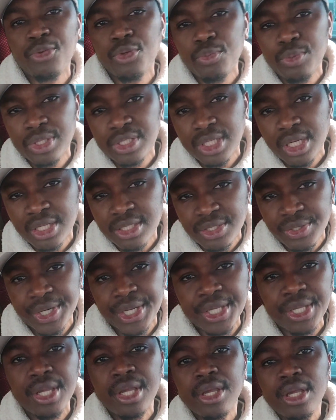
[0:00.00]
You will take
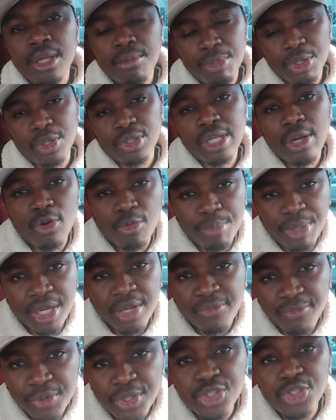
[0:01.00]
3, because that will
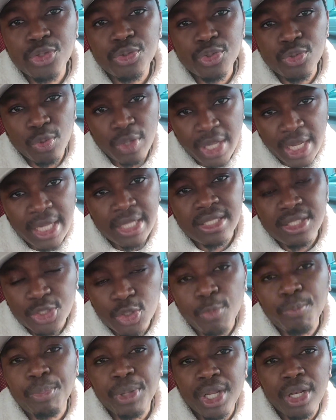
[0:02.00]
benefit you
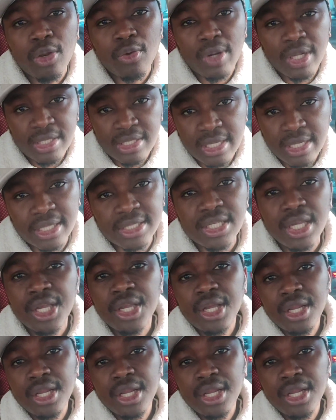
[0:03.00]
to pay lower tax.